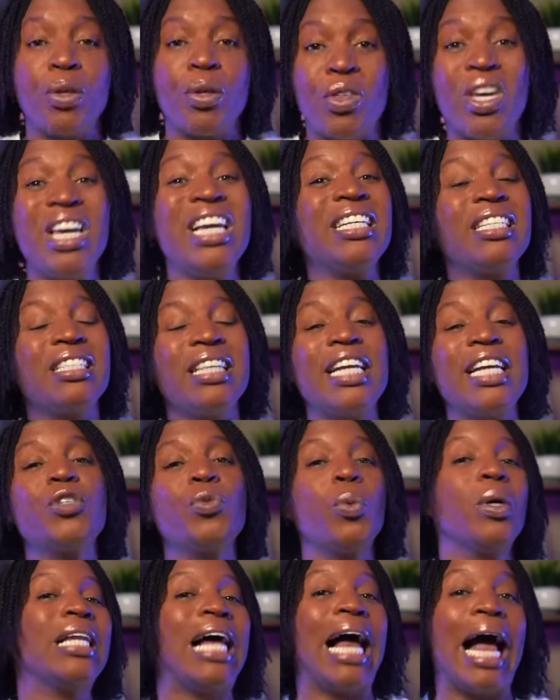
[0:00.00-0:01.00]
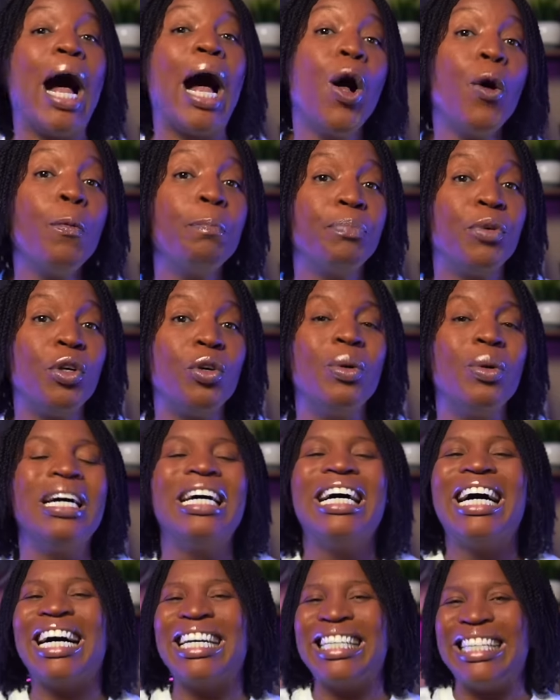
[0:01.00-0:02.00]
These things will help you
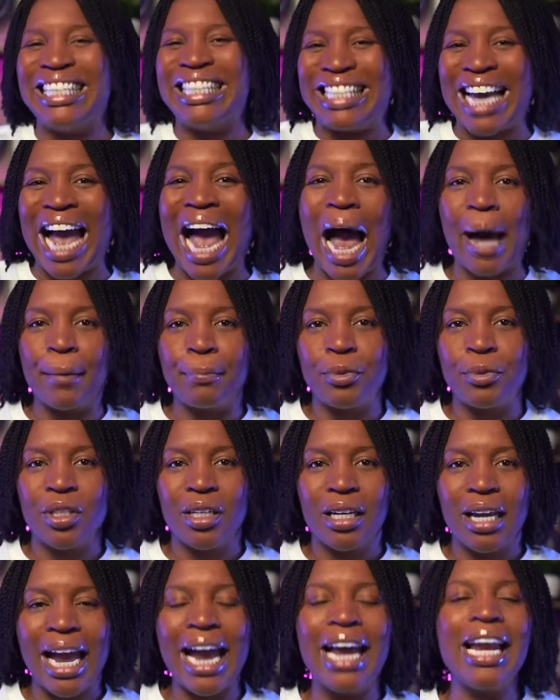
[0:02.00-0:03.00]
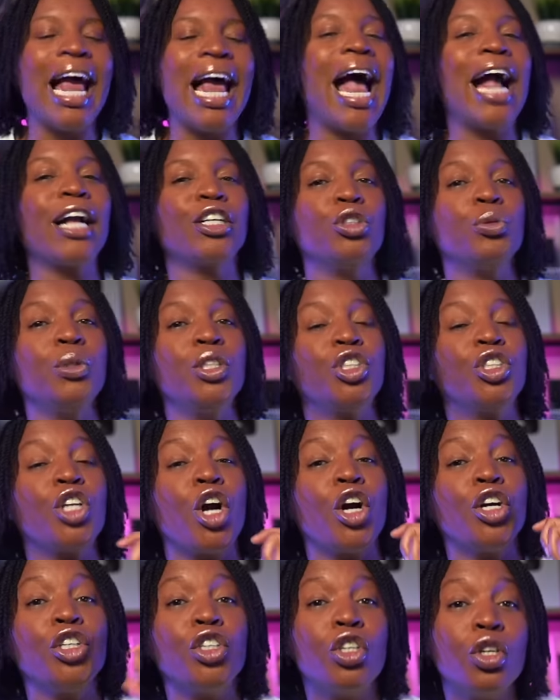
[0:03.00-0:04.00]
adapt and actually
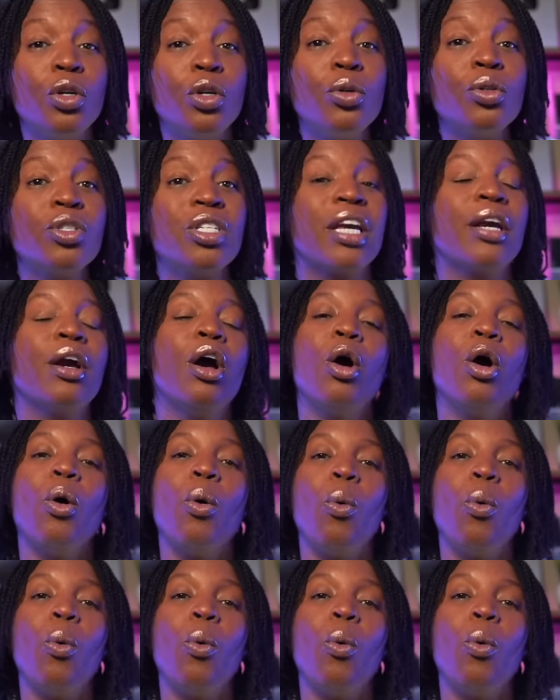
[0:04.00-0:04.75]
start using